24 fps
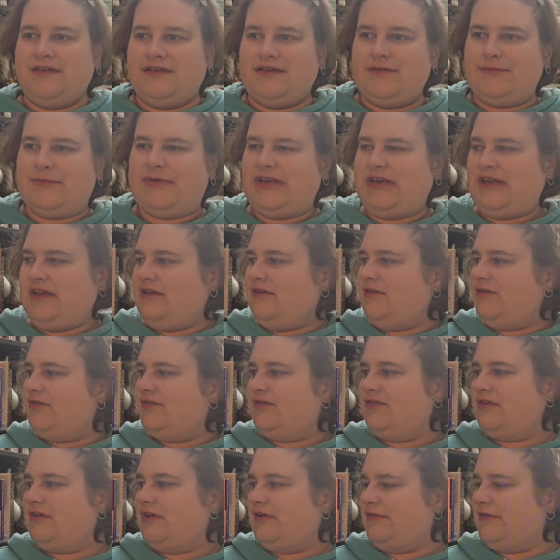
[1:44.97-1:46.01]
Many years
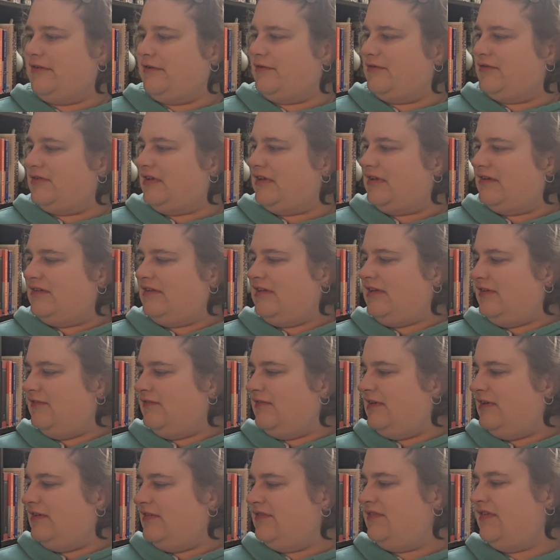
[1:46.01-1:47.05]
ago, there was a
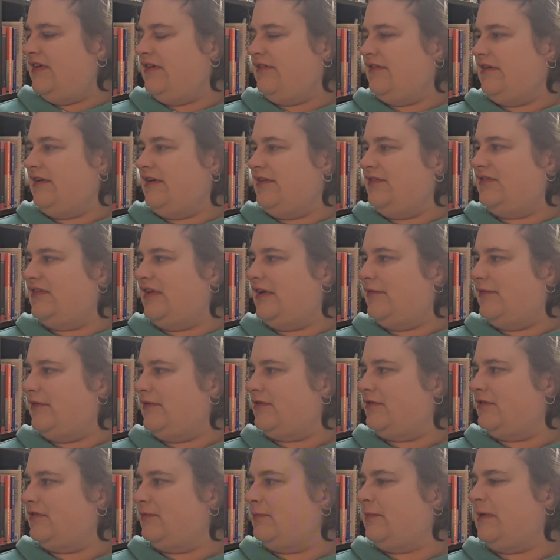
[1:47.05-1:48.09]
TV series that
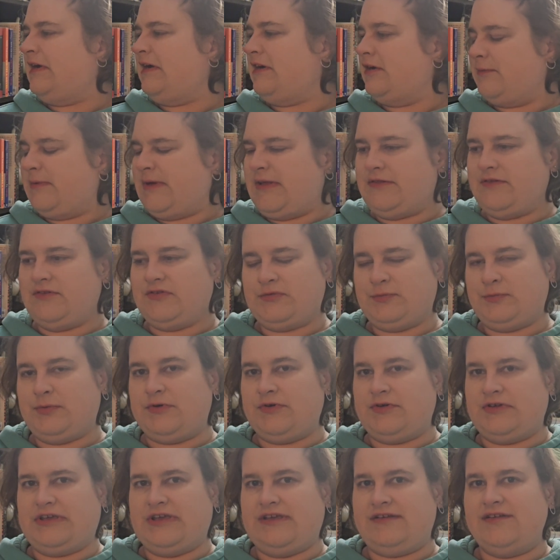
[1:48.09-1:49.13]
was inspired by this
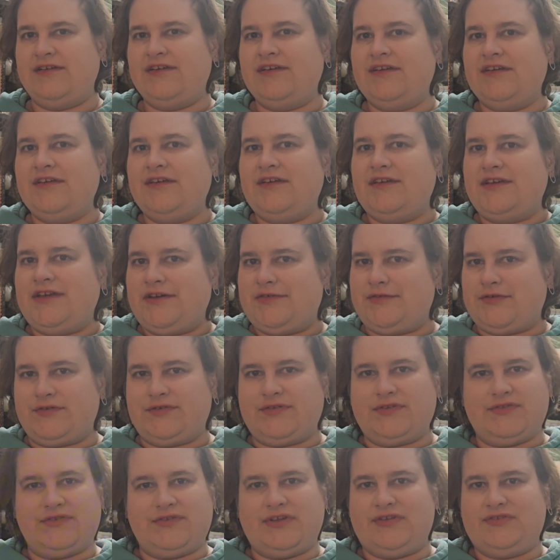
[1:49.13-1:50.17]
book, and ever
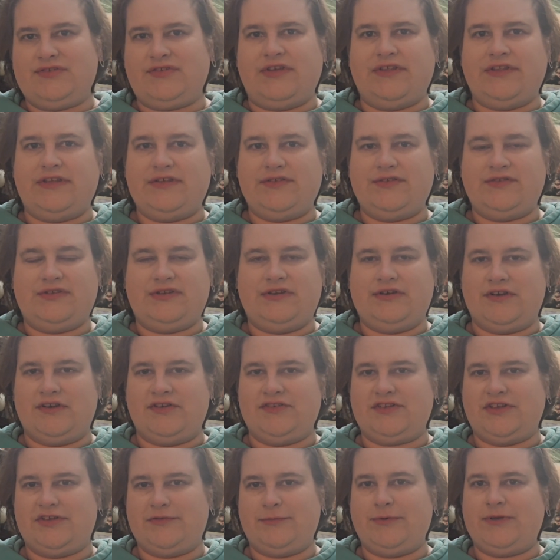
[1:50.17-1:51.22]
since I saw that
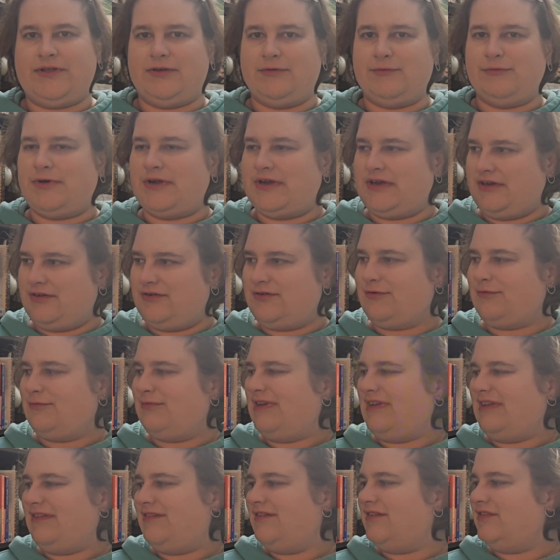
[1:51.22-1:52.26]
series, I've been wanting to
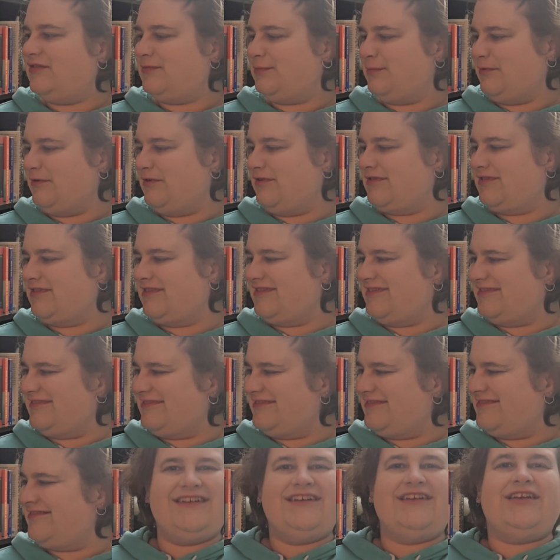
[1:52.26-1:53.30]
read this book.
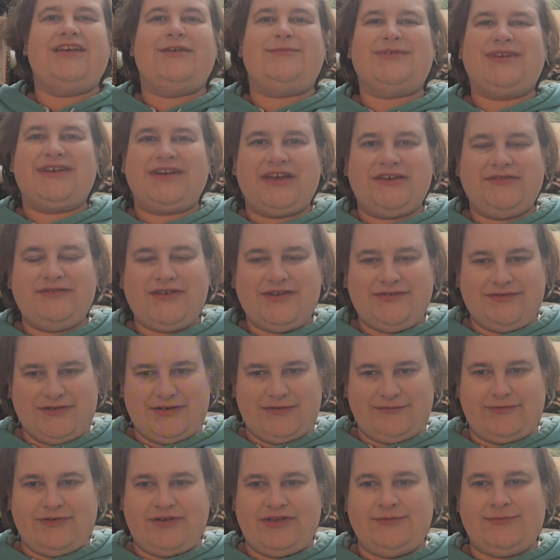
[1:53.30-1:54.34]
But kind of
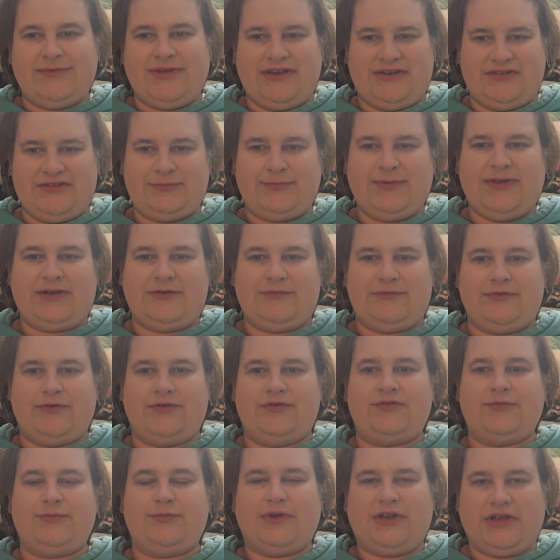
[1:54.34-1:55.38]
different of what you might expect for a
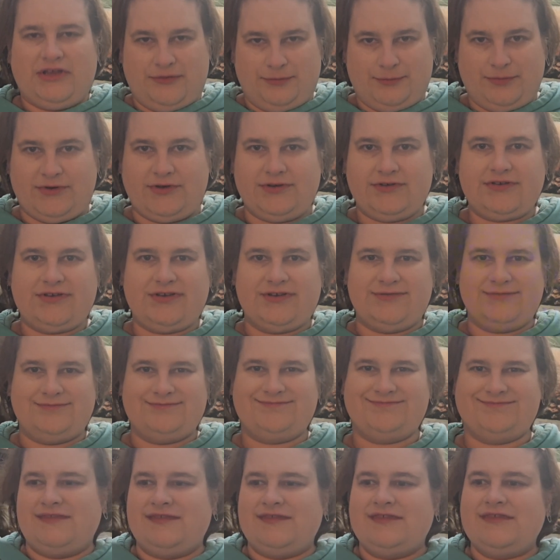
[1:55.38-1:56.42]
spring book.
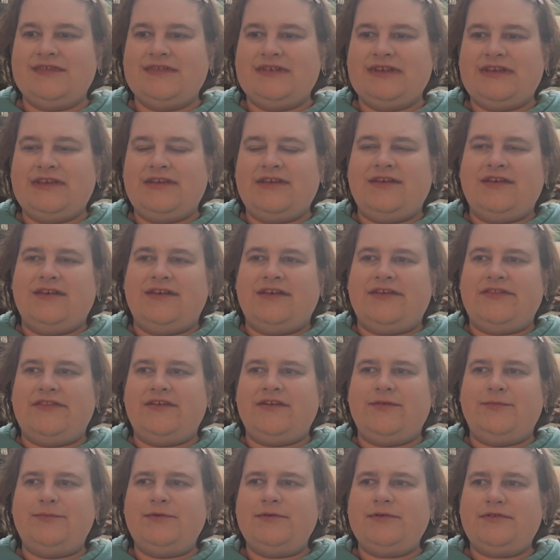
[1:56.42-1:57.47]
And then
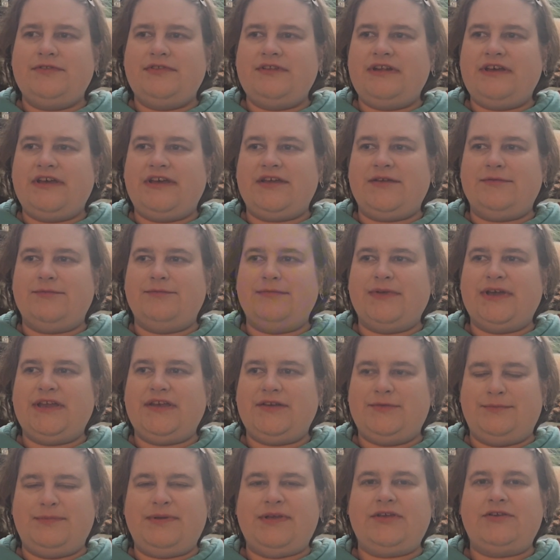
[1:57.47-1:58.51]
a book that I
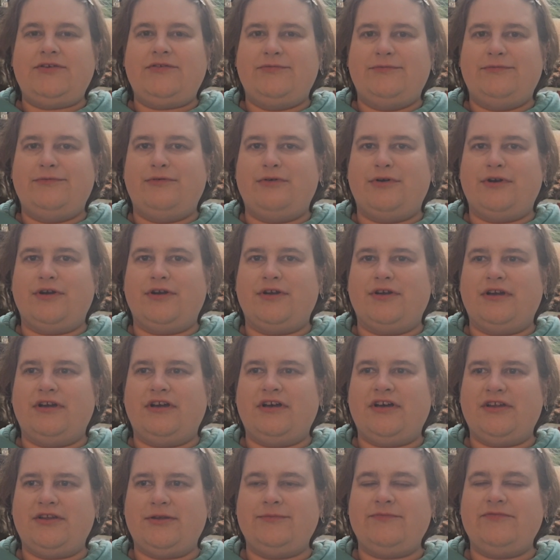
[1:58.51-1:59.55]
might pick for
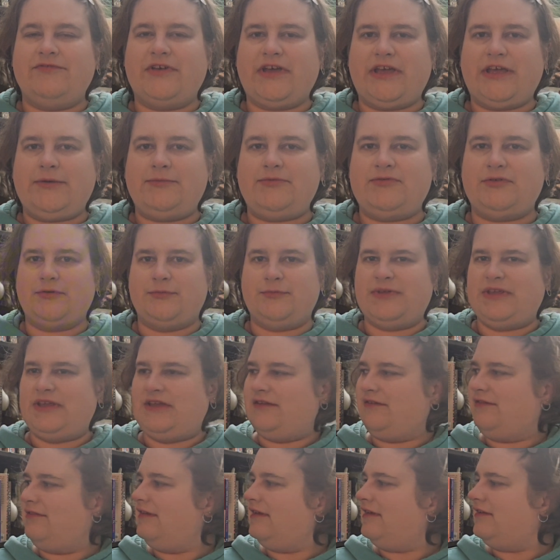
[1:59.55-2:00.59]
autumn vibes be
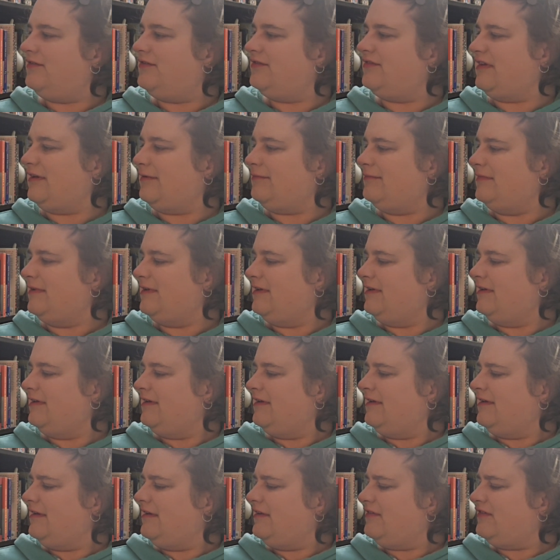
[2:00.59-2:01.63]
this,
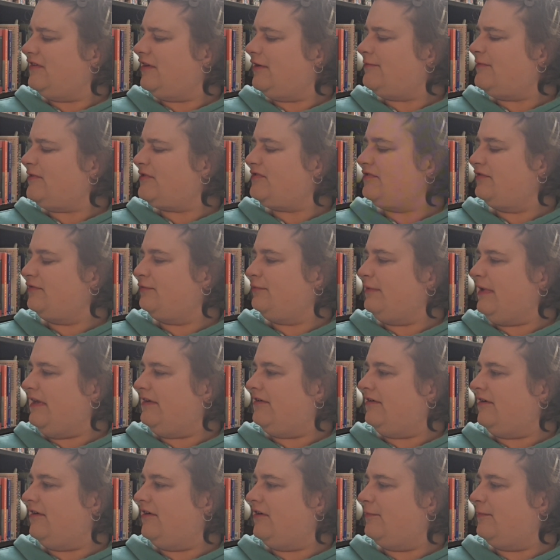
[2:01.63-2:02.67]
is Amish
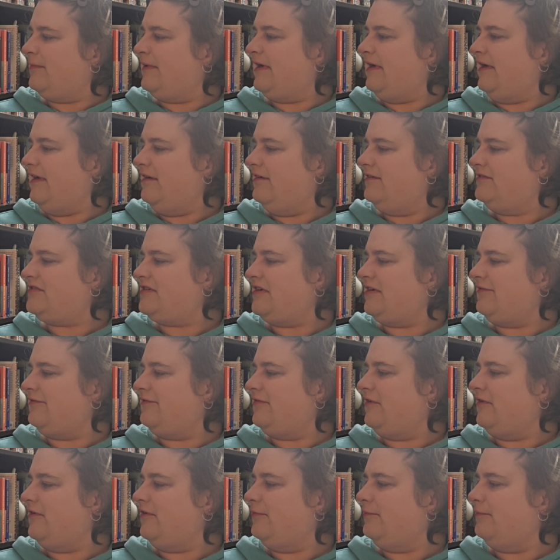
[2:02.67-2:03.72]
Sweetheart by
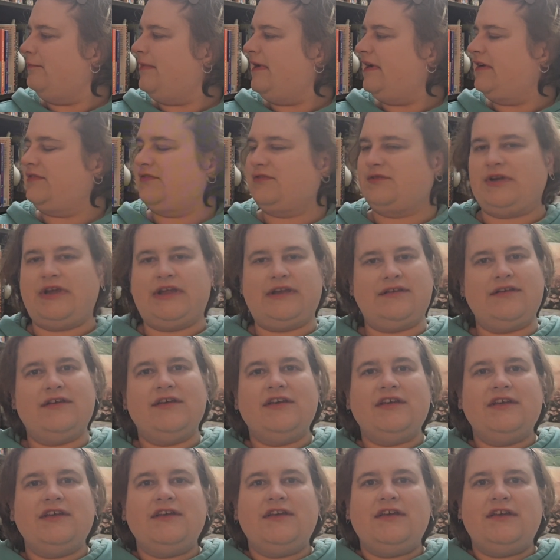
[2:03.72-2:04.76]
Jennifer Beckstrand.
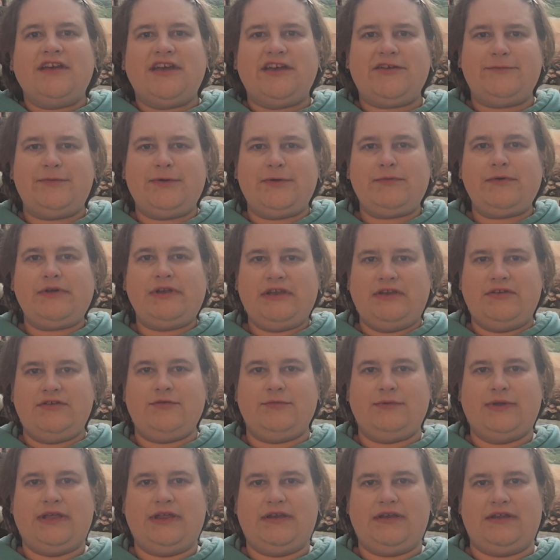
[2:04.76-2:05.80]
I've been wanting to
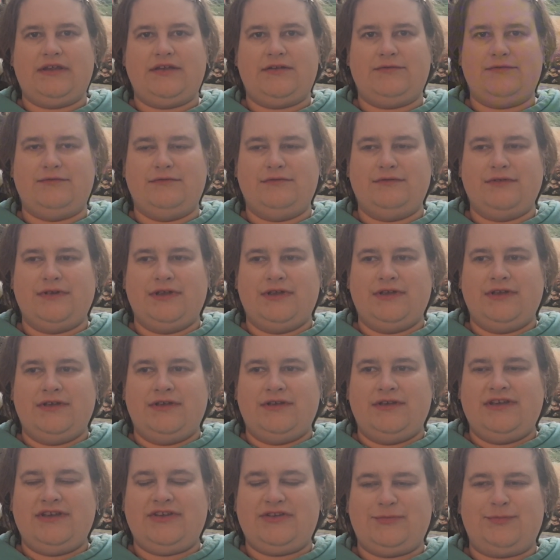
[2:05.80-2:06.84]
read an
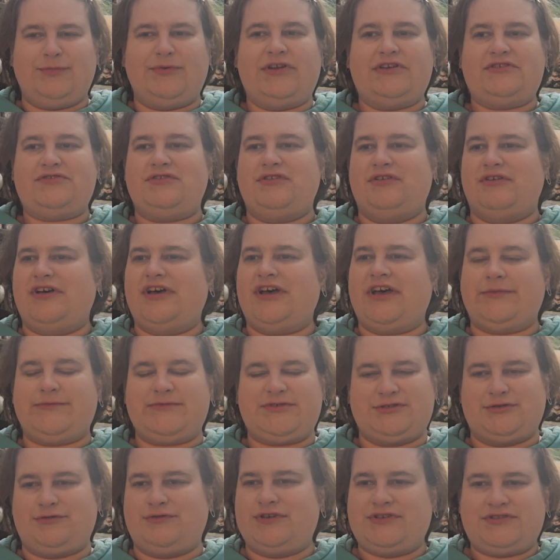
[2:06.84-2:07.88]
inspirational
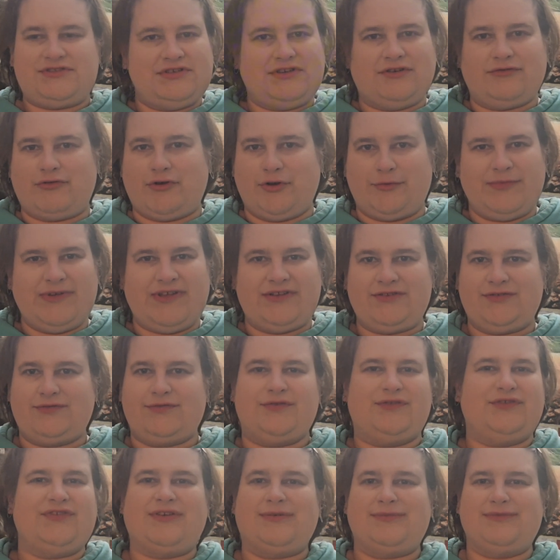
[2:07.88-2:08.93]
Amish Christian romance for
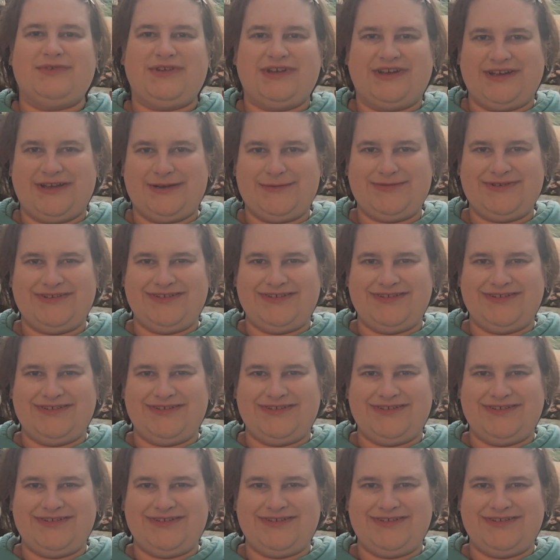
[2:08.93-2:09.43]
some time.